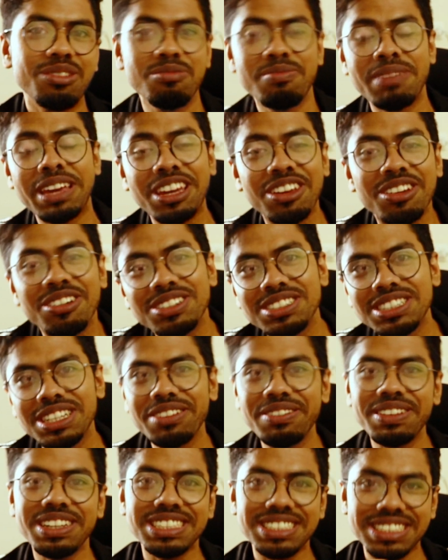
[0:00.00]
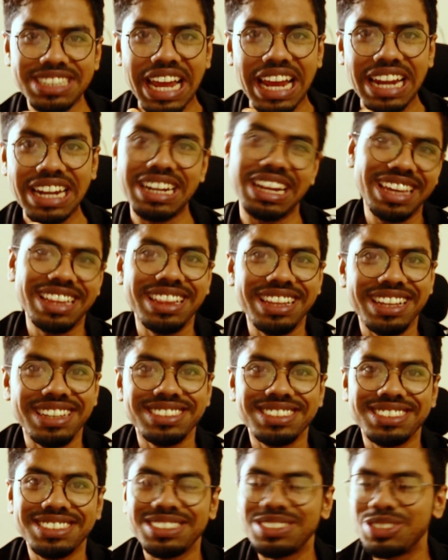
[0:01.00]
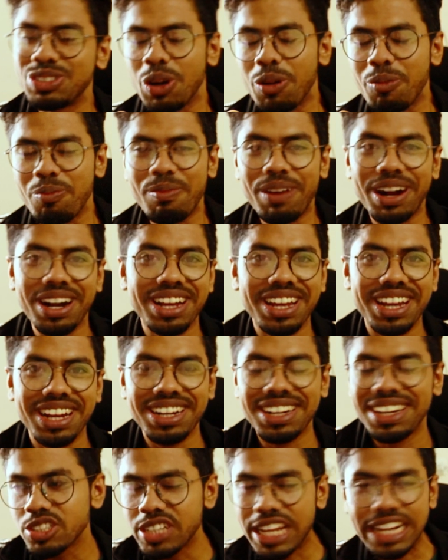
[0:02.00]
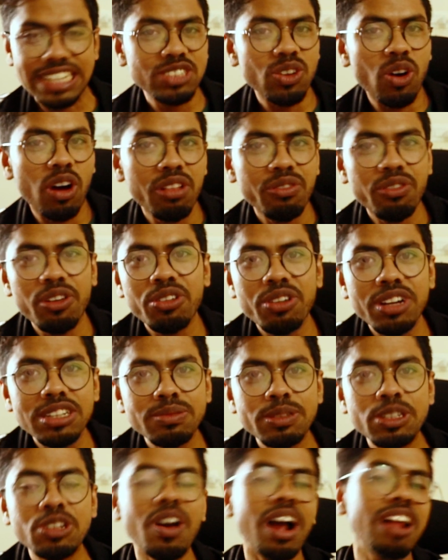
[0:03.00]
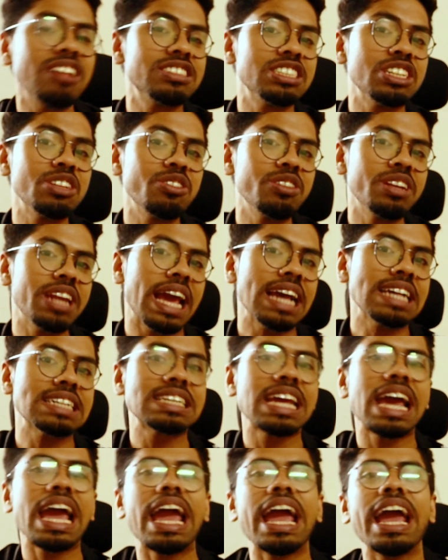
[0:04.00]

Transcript: to make your CV stand in this job market. So that's all for today's video. I'll see you next.